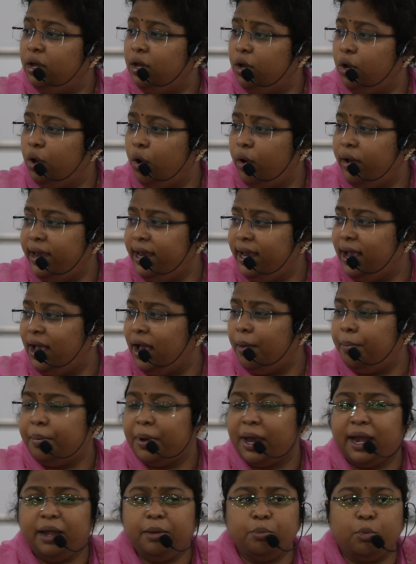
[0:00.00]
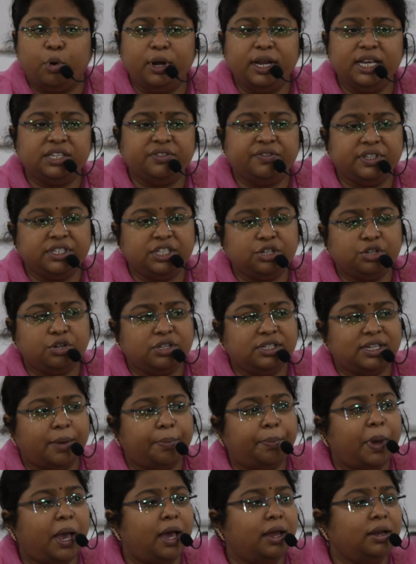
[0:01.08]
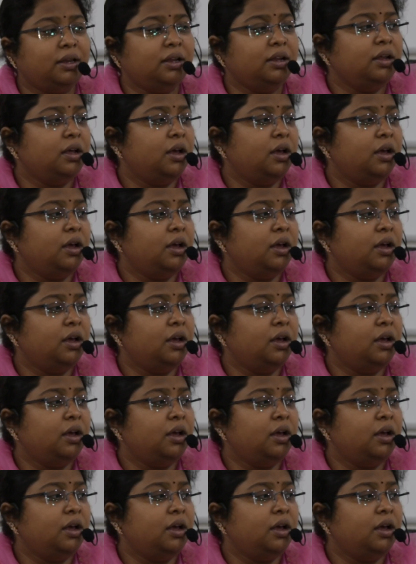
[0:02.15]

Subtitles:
going up, and Modi's visit to Japan